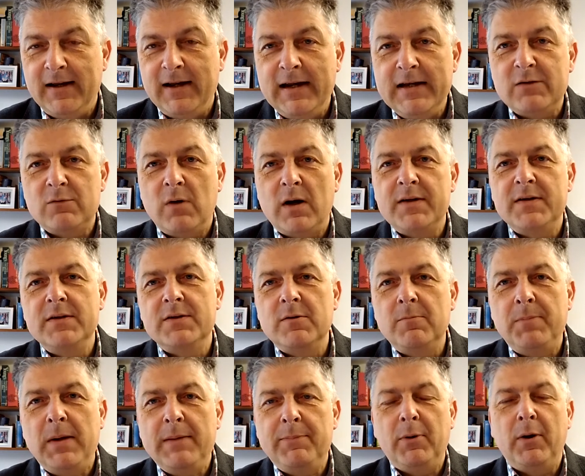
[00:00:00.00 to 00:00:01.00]
He's writing
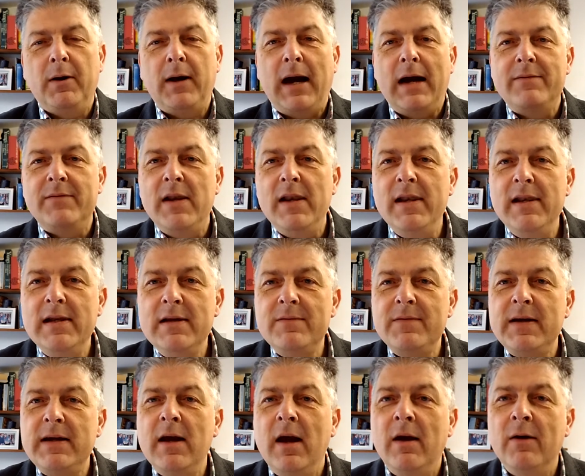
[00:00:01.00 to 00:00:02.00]
to people who have a
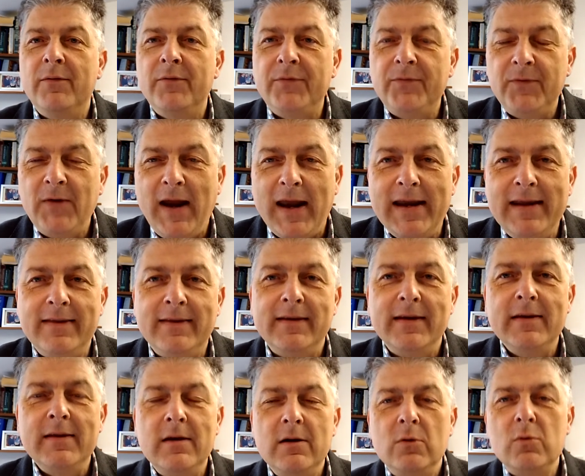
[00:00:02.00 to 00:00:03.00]
living faith
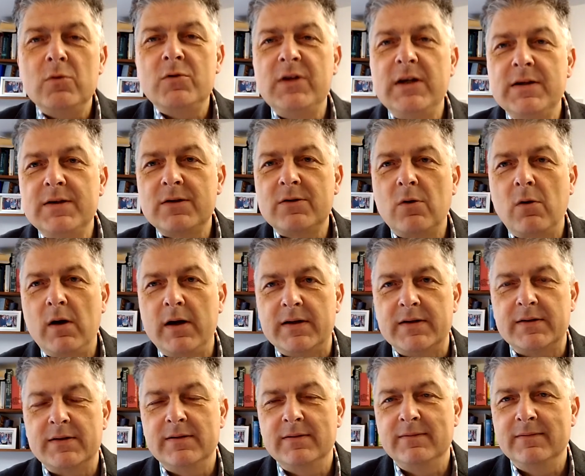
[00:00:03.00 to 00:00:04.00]
in the Lord Jesus
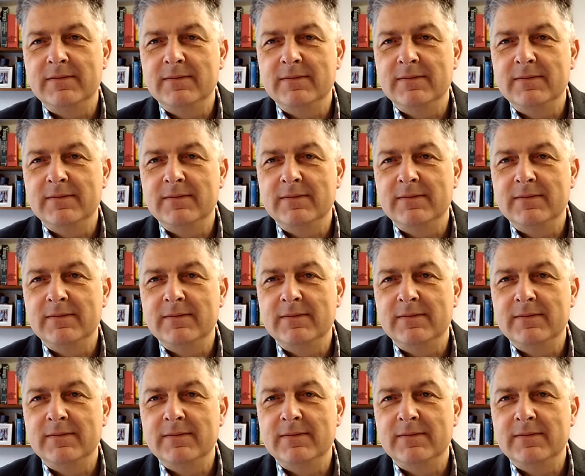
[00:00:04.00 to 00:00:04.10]
Christ.